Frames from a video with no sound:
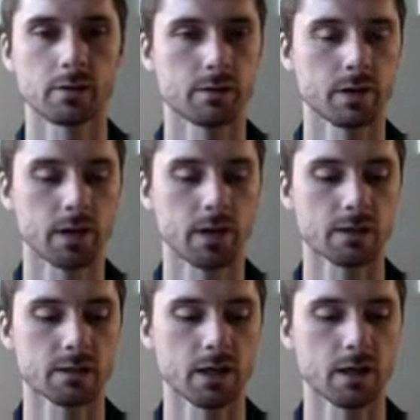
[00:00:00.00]
that kind of
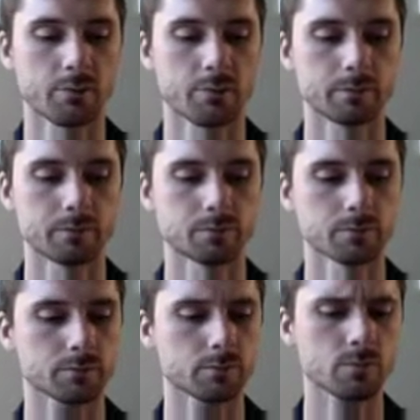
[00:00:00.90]
setup
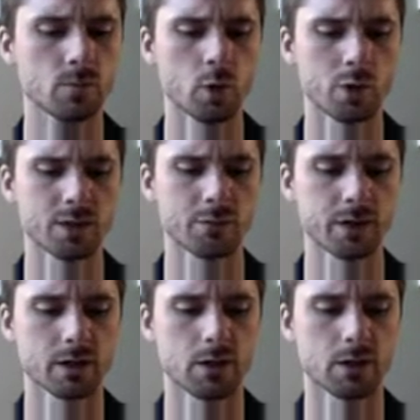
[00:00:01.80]
or
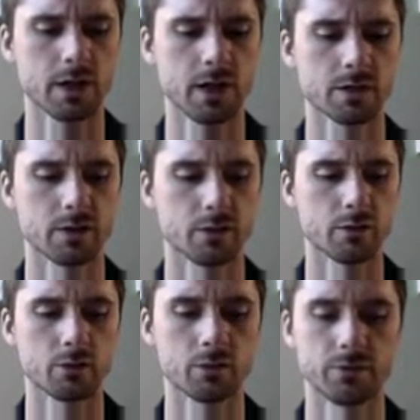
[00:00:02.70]
something along that, then
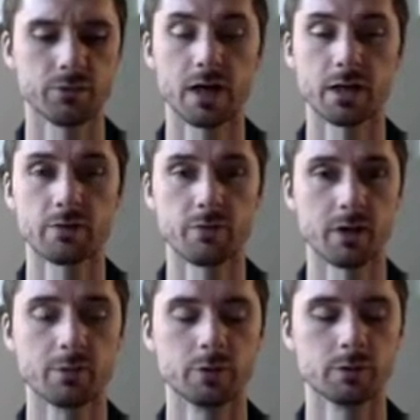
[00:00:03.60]
you define the
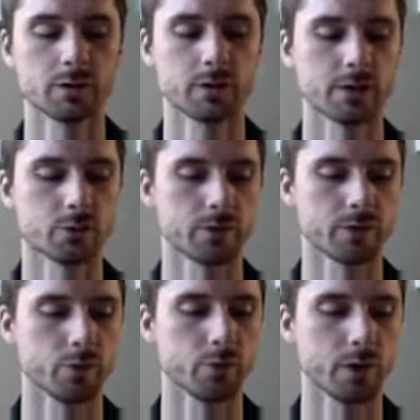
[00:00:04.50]
variables. That's worth
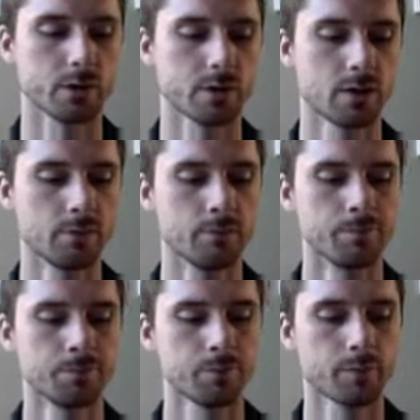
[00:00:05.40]
2 points.
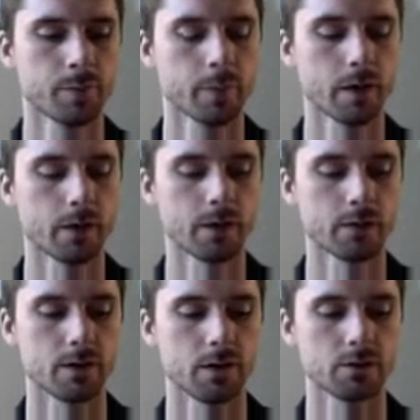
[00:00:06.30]
All right,
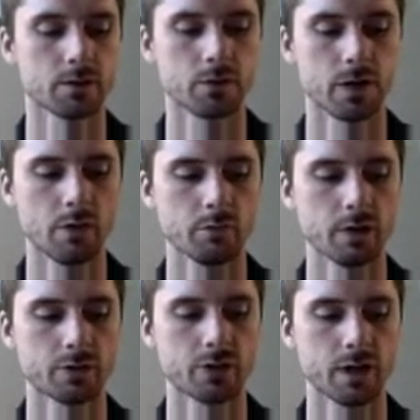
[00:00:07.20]
so now I'm going to
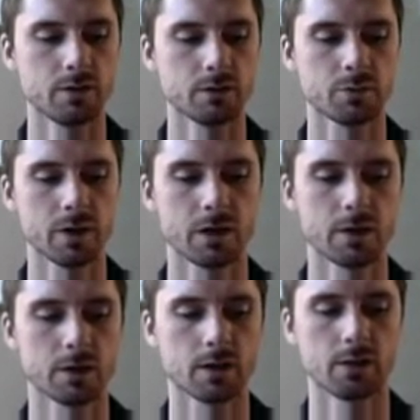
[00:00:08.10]
change my
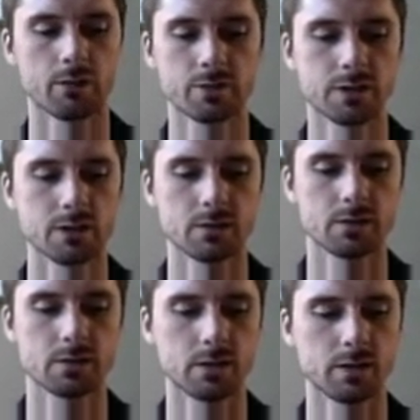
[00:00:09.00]
kind of
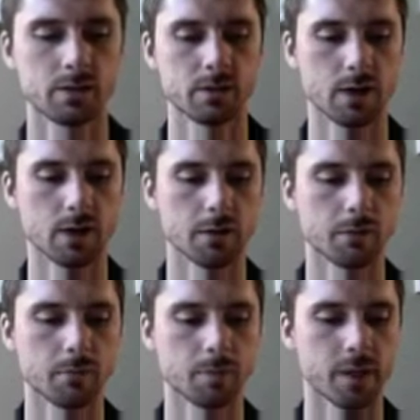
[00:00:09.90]
sentences here
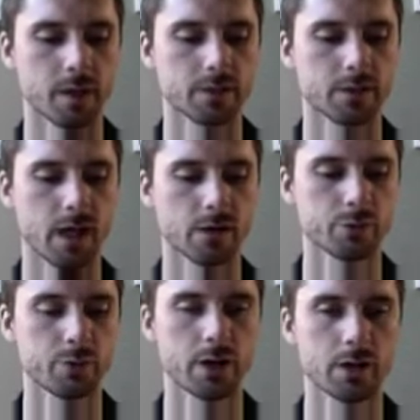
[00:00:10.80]
into
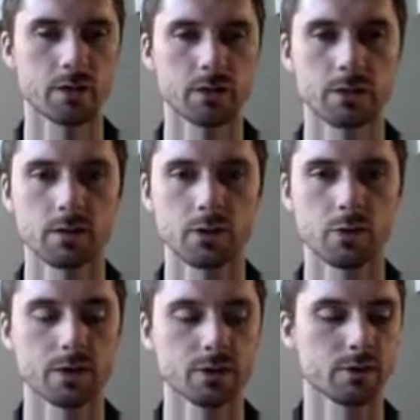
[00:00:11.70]
algebraic
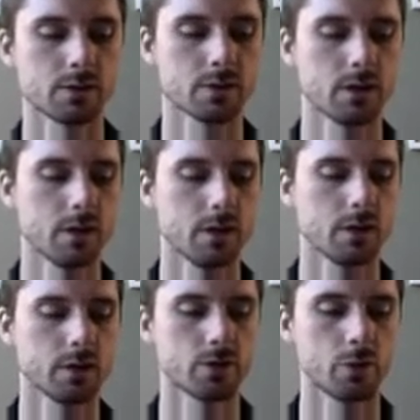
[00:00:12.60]
equations.
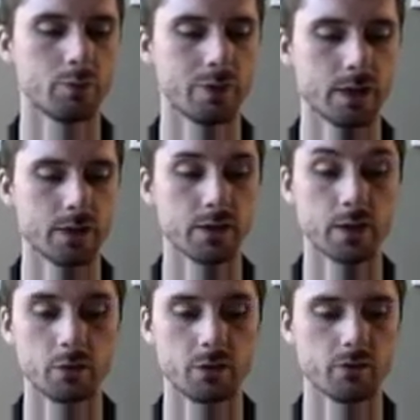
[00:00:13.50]
So B, the
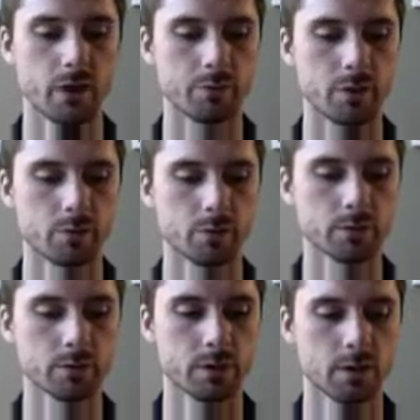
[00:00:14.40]
number of red marbles.